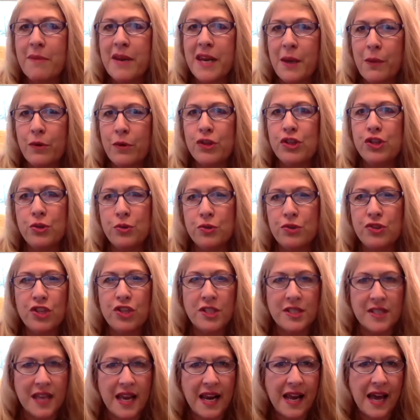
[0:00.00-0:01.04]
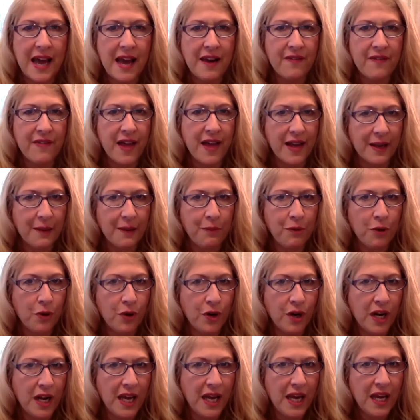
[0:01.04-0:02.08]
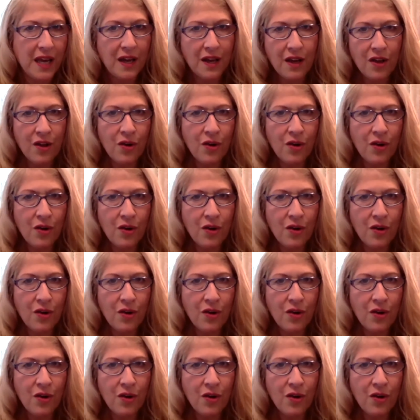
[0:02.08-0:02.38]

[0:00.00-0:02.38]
would choose just getting out of that community?